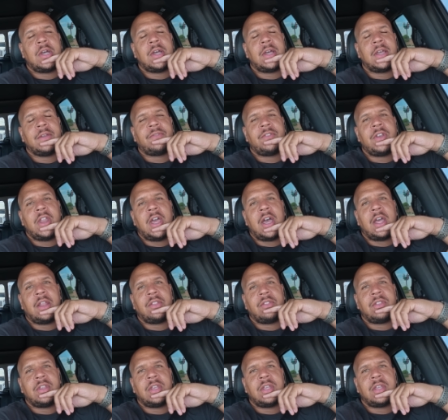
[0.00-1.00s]
If not,
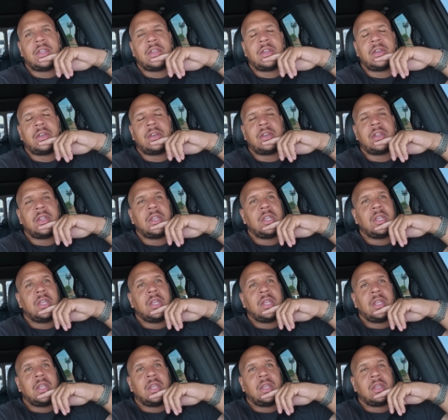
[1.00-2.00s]
then
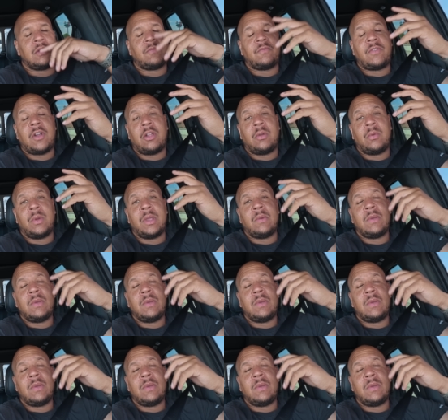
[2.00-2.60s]
following